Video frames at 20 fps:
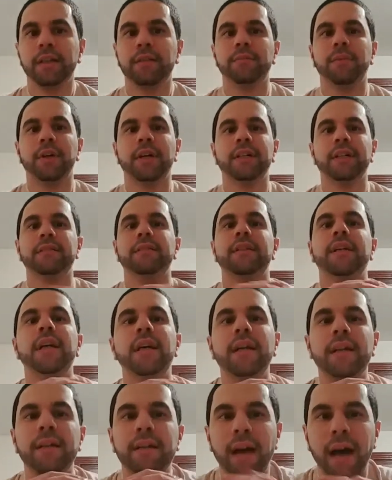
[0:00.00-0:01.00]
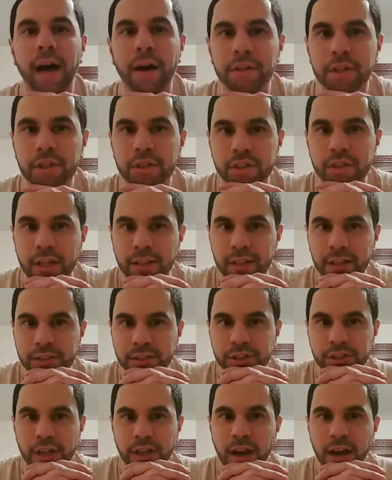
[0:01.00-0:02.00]
But I would just say that
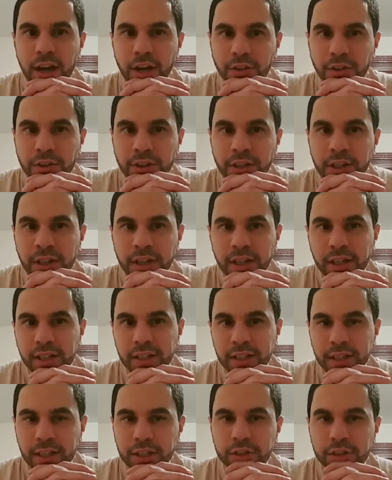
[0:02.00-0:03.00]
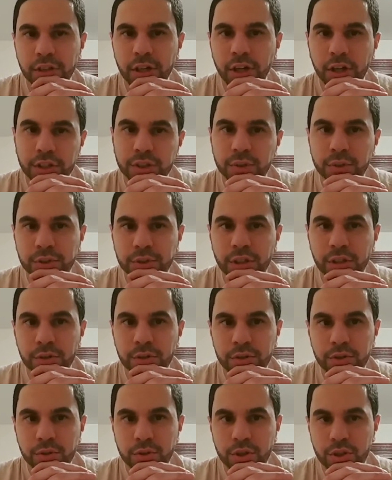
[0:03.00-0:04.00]
style, and also in general
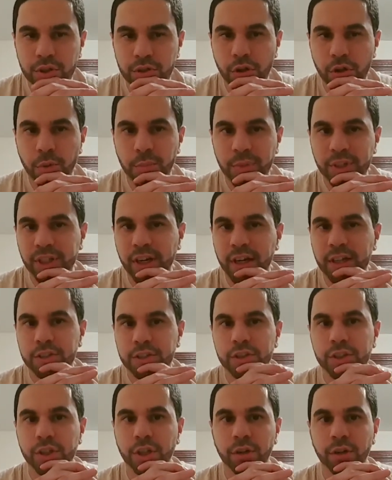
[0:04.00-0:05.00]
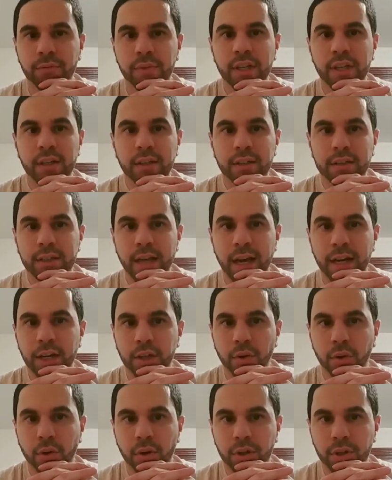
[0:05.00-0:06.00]
too, should just go beyond just
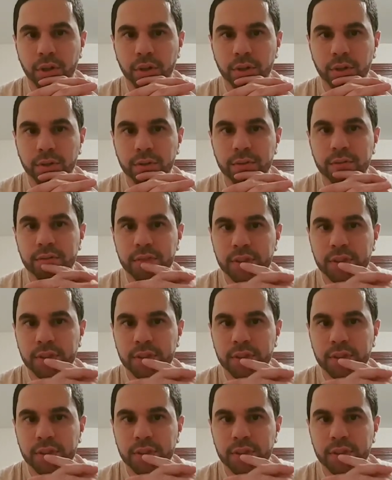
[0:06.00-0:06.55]
categorical